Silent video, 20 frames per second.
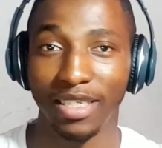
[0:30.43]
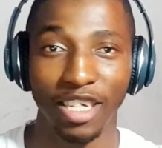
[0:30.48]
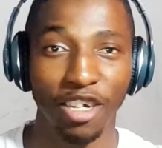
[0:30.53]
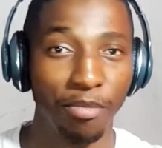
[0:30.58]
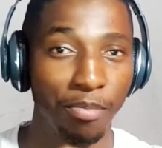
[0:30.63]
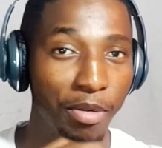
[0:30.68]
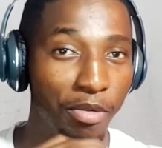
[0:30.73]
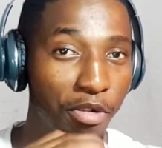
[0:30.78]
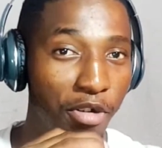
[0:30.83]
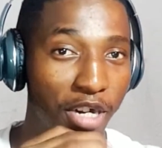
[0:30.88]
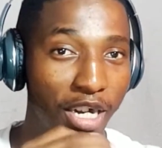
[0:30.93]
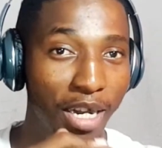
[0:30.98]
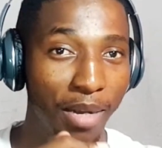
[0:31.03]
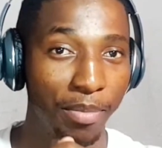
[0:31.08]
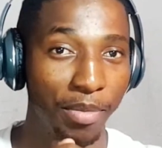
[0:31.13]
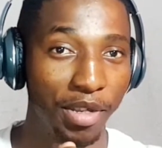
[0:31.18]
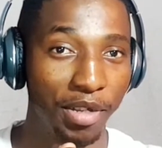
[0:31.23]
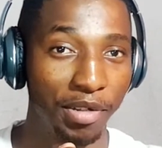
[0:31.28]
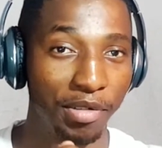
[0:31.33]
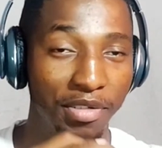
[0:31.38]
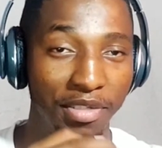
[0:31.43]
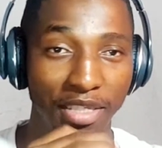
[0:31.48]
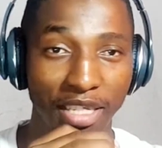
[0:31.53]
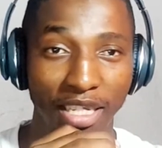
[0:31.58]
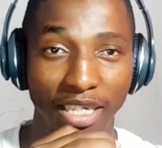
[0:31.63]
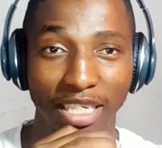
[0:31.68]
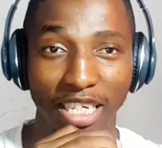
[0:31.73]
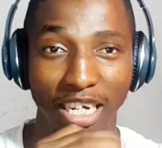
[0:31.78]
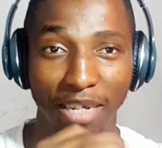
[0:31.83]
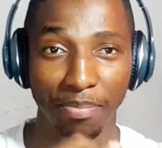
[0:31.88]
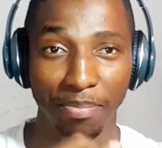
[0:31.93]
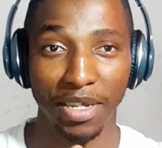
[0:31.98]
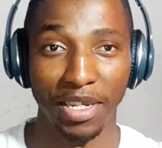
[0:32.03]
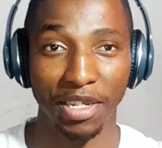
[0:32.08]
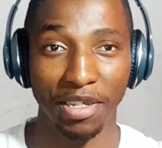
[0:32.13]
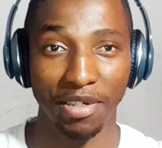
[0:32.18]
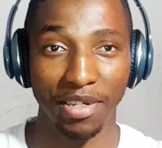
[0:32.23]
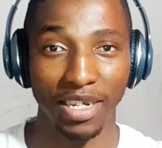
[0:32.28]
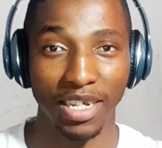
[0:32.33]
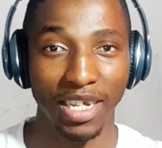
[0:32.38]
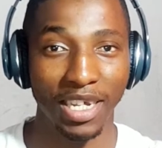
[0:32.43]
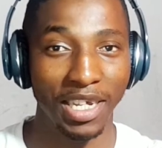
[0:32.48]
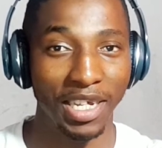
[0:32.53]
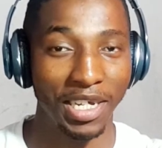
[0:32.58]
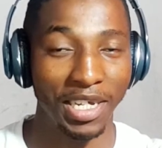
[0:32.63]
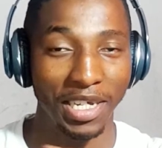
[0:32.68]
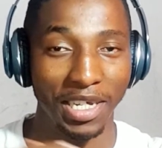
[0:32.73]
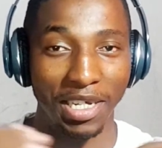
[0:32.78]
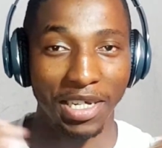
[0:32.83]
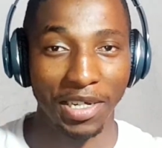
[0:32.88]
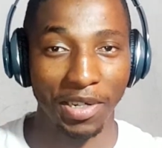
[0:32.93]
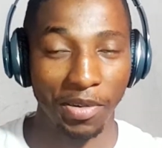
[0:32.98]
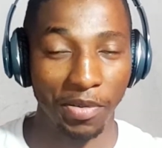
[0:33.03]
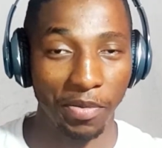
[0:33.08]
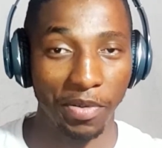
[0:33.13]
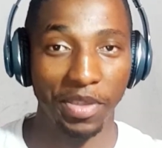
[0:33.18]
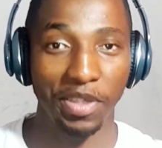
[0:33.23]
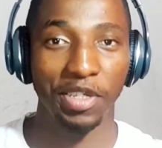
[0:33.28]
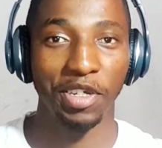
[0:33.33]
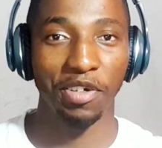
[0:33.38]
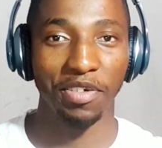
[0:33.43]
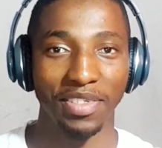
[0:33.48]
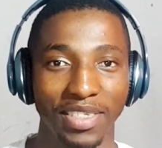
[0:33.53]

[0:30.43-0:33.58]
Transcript: help me welcome you to Zed Techpinion with choice.